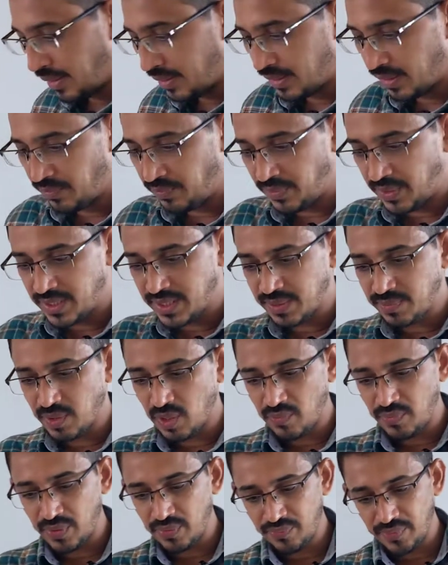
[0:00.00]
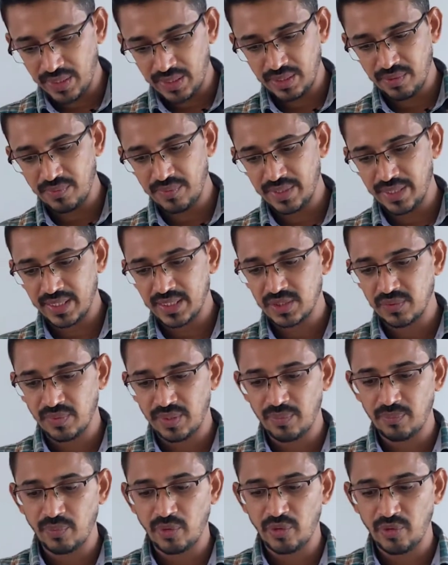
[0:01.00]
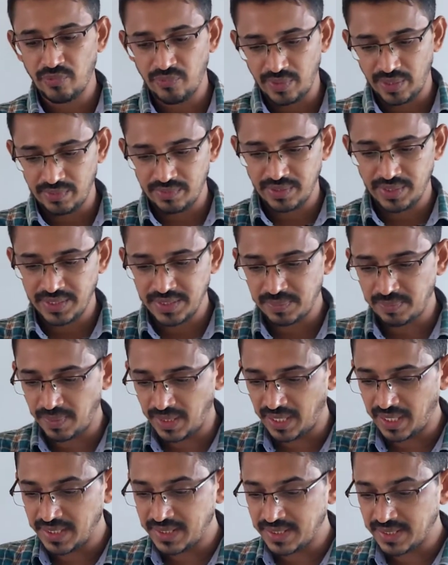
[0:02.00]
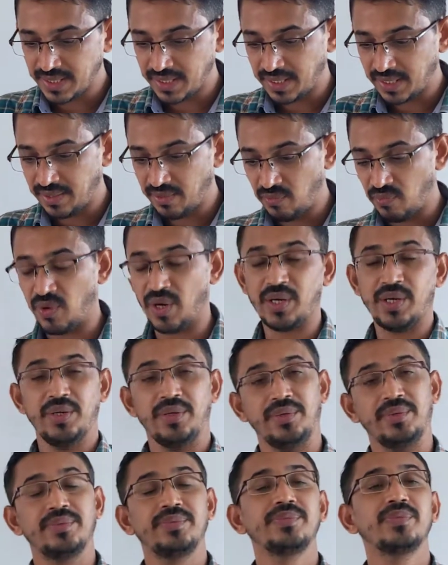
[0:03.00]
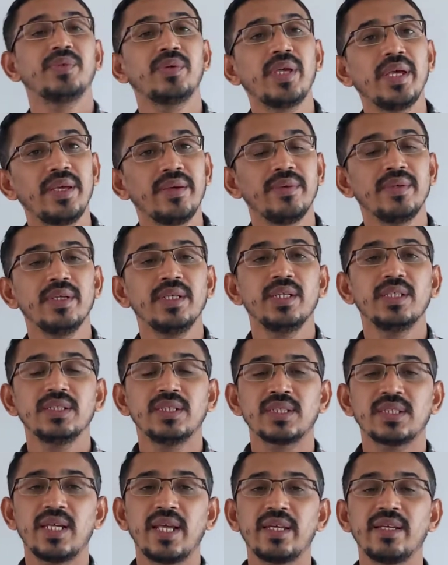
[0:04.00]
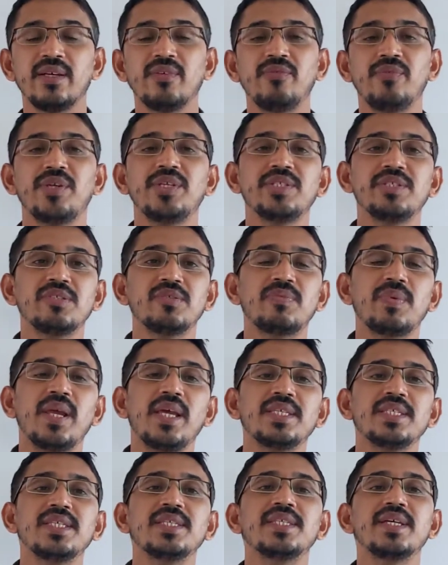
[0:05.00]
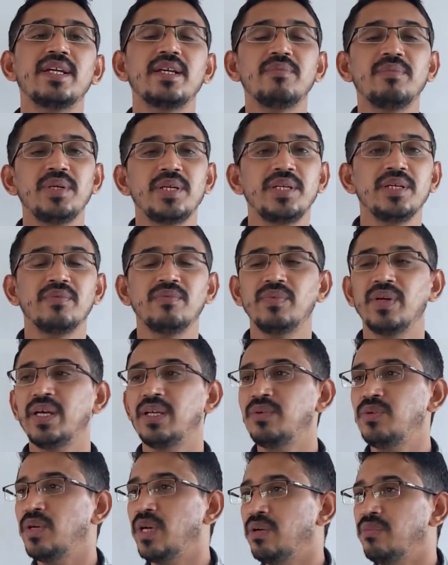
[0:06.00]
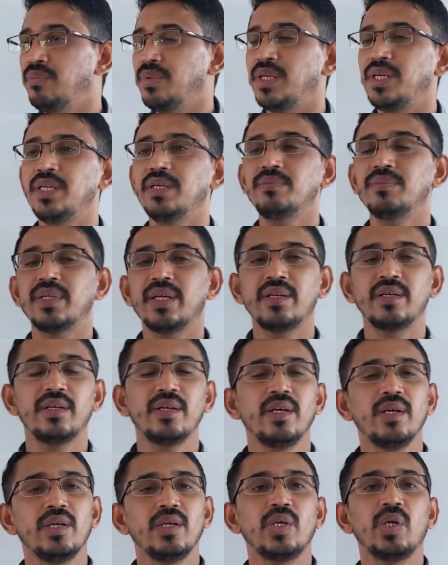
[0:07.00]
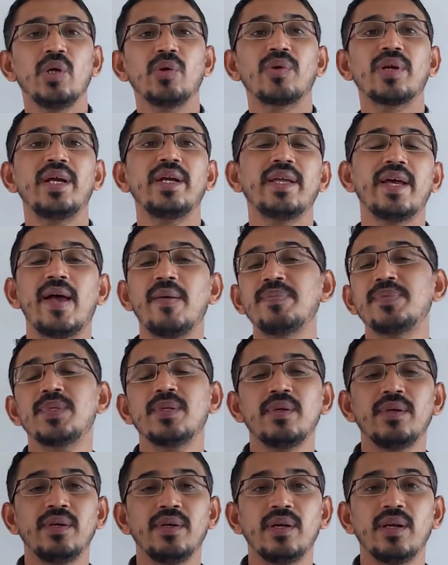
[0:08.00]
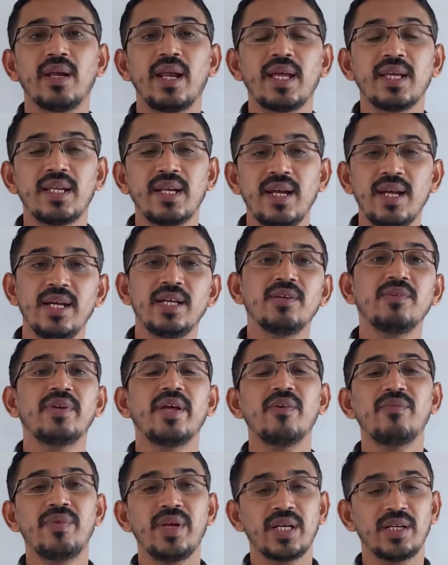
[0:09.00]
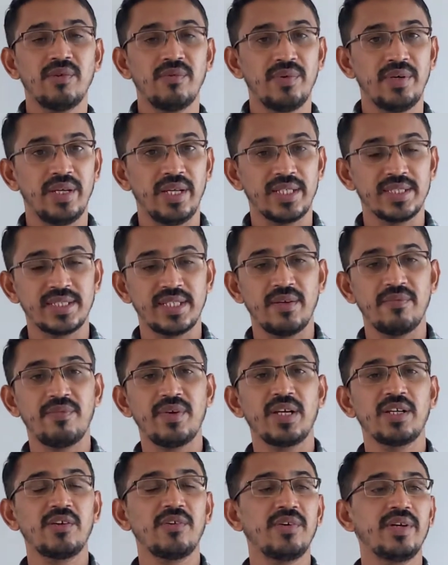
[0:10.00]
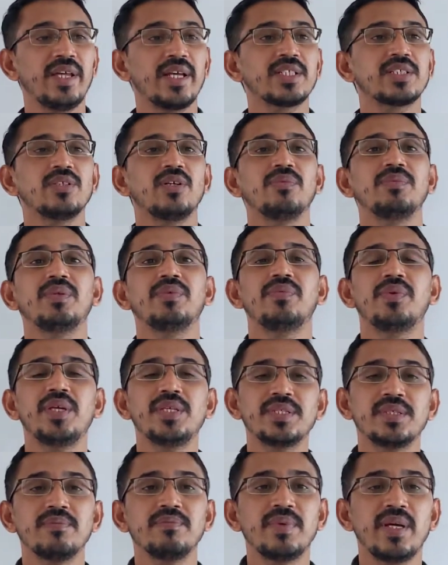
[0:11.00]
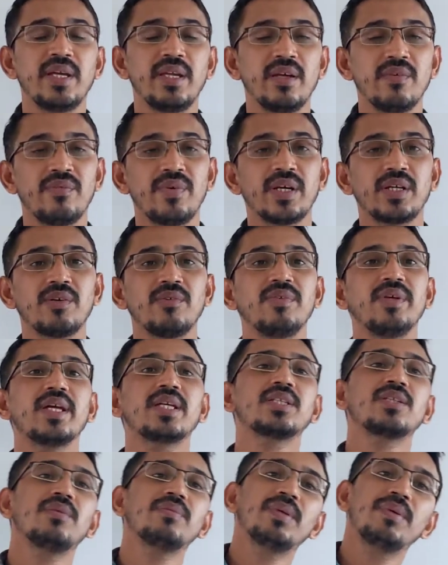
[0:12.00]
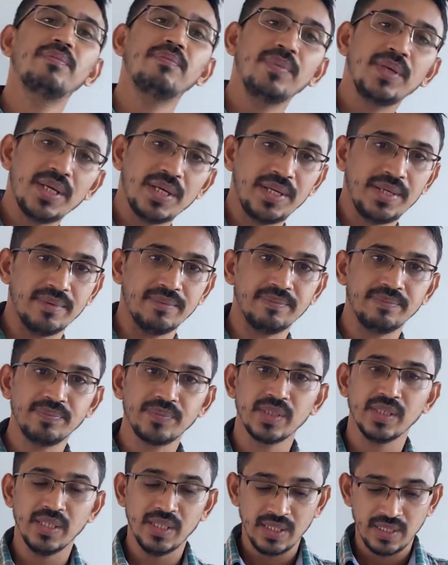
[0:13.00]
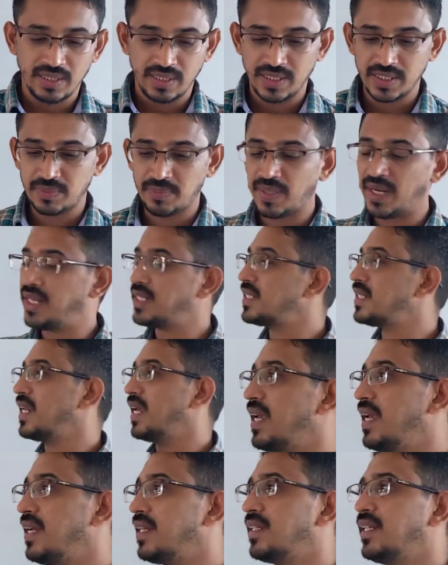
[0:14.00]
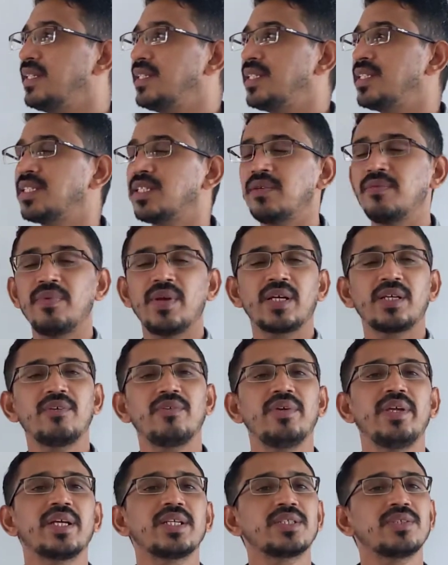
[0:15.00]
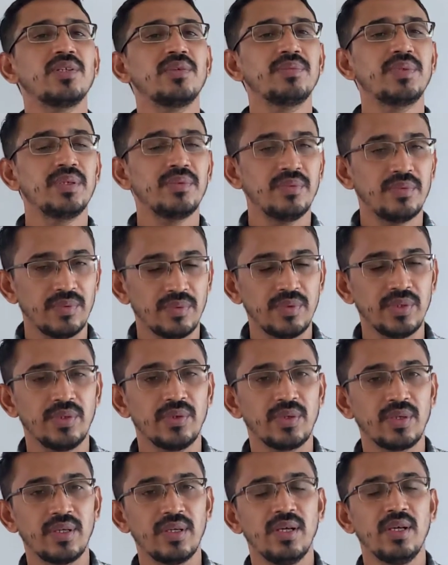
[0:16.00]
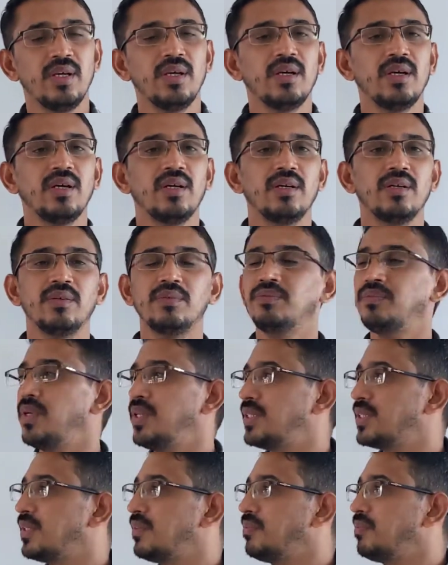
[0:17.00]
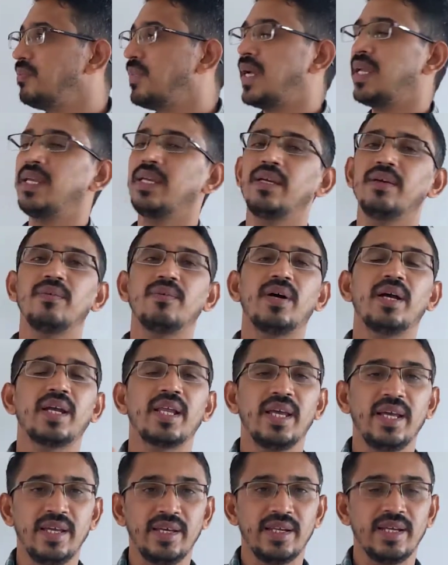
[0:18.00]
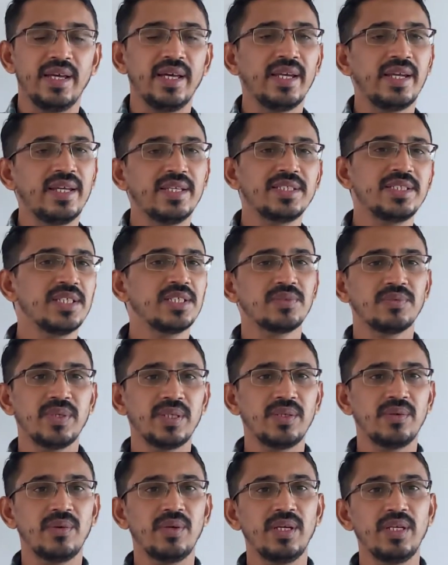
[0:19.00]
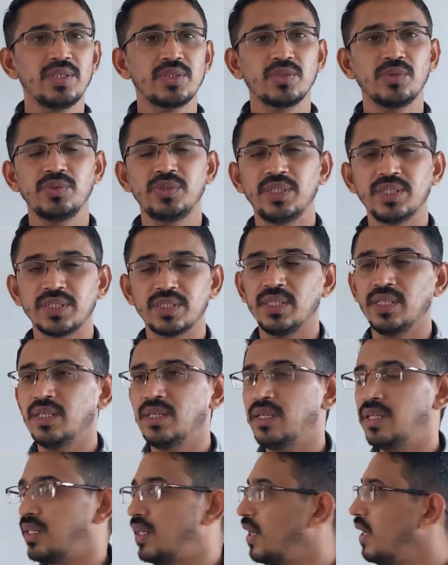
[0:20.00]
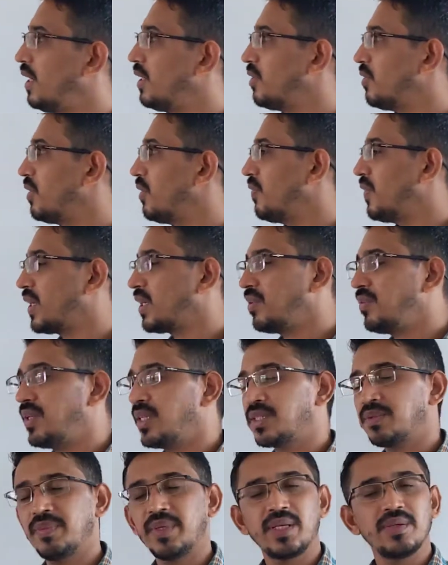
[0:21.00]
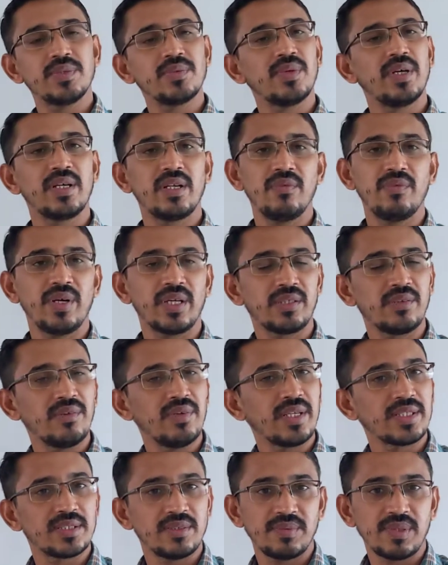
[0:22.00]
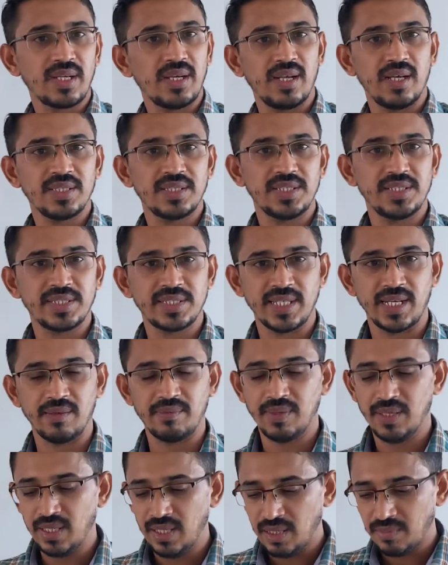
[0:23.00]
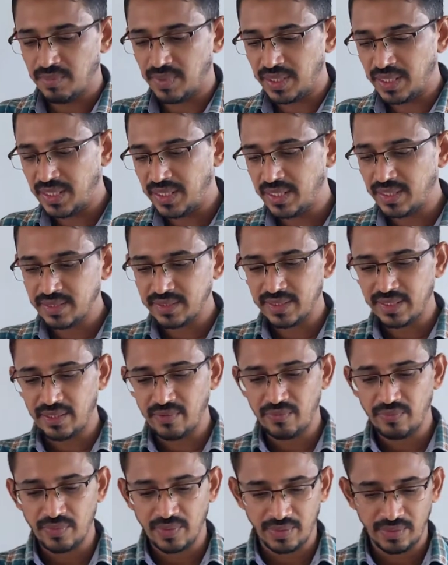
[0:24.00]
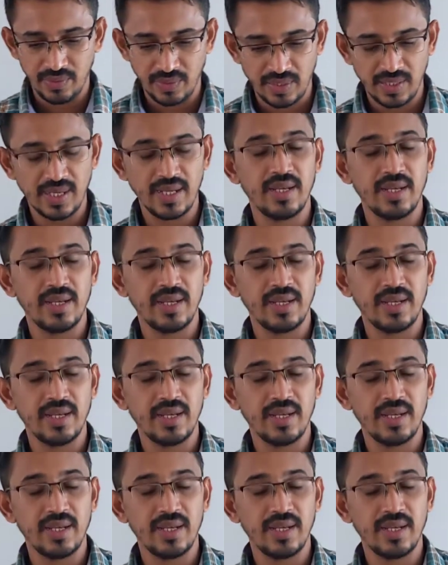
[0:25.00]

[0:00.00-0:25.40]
the prism of refractive index 1.53 is placed in water. Okay, just like now prism is placed inside a medium. When you have medium, then you have to write like relative refractive index. Refractive index of the prism by refractive index of the medium is placed in air. Then just the refractive index of the your prism by what? Air. Air has just one only, so just relative refractive index becomes what? Refractive index of the glass itself. But here the your